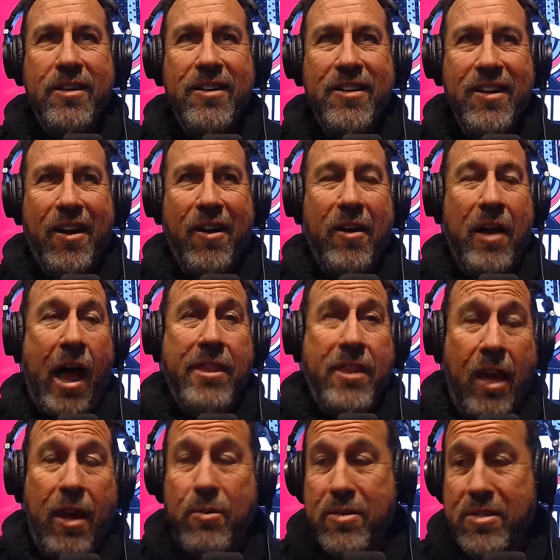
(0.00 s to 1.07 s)
You know, and I
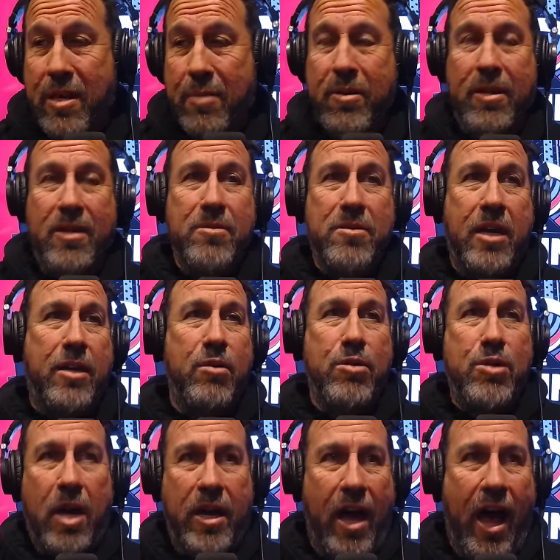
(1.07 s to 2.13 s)
thought it was something that was like, you were
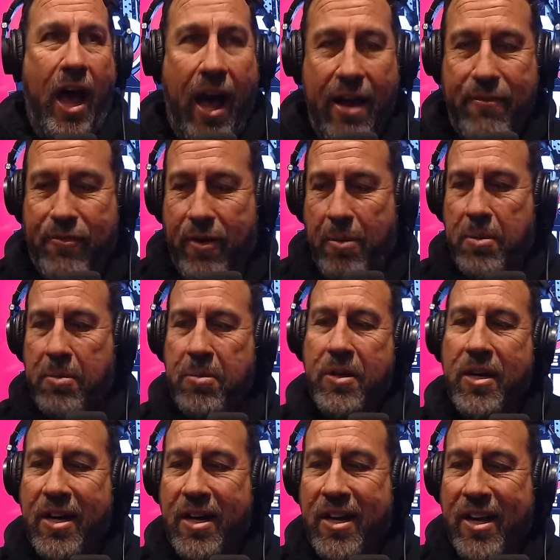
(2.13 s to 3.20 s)
trying to hide from him,
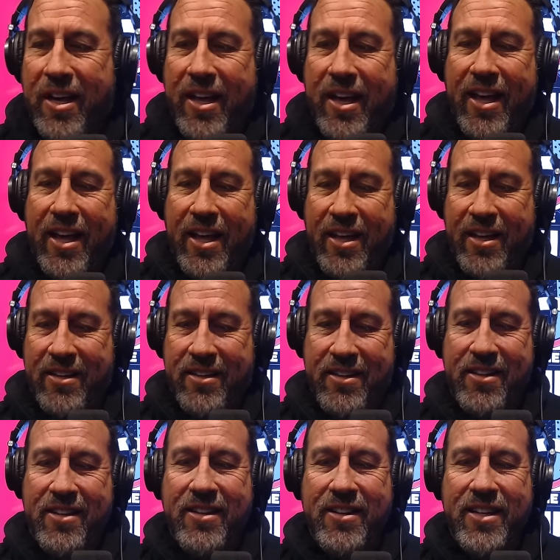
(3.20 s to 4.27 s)
and
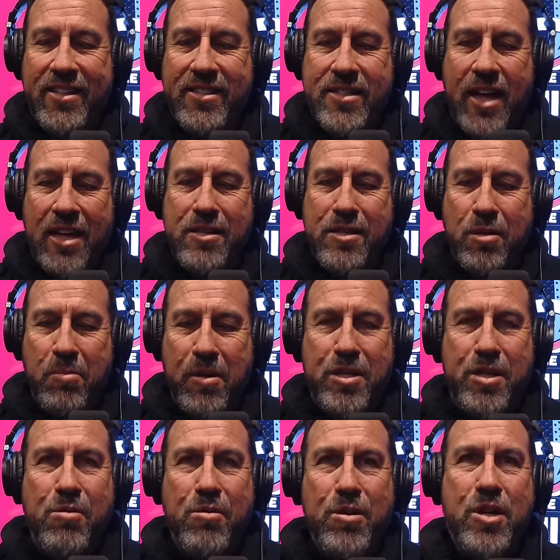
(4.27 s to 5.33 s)
it's not so much
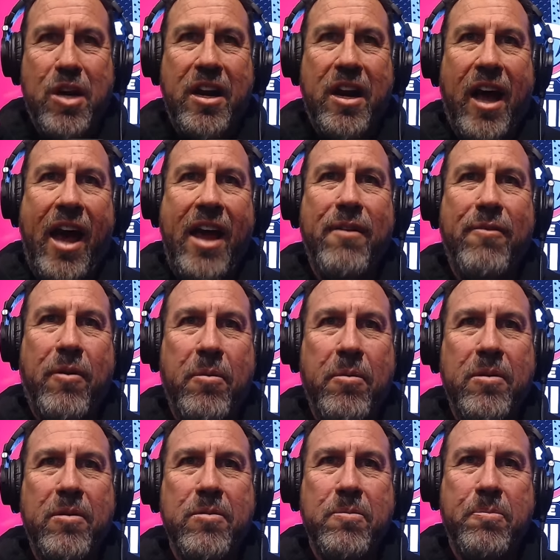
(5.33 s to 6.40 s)
you were trying to hide it from
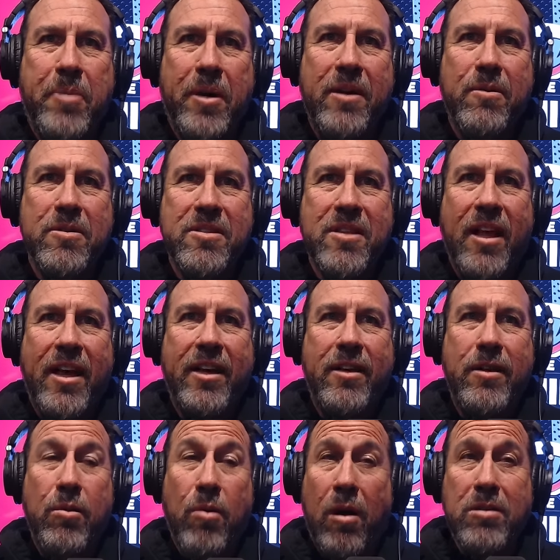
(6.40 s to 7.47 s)
him, but it was like,
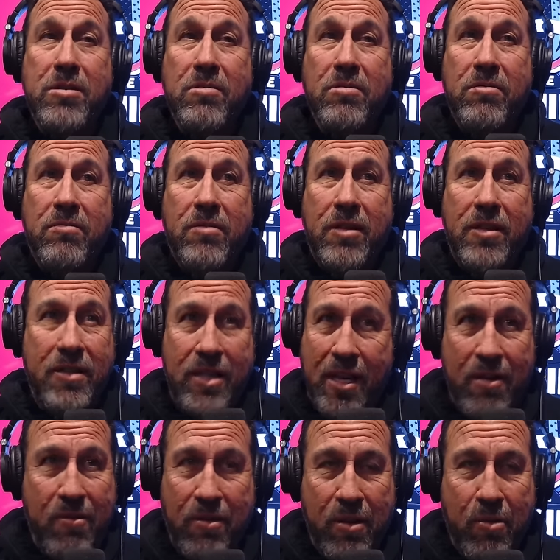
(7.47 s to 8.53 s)
you also didn't
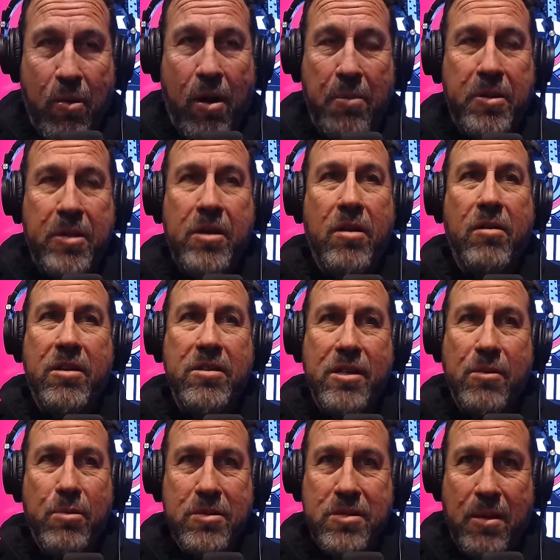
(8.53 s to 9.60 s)
really want him to know, because it
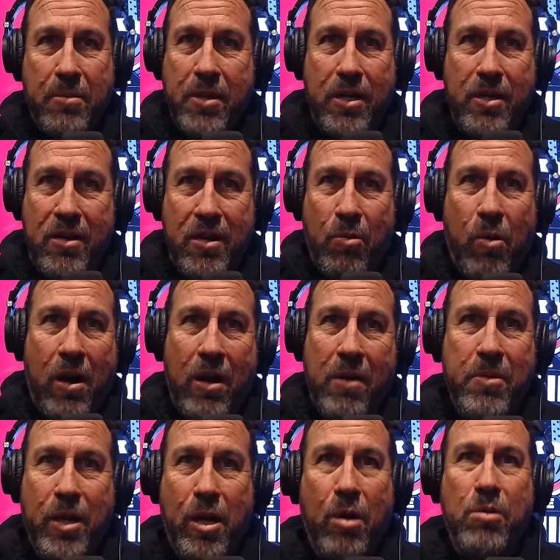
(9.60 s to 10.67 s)
was something you didn't want him to
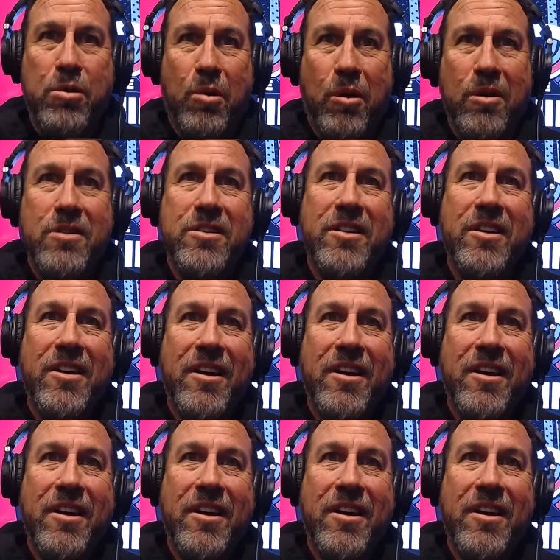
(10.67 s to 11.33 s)
go towards.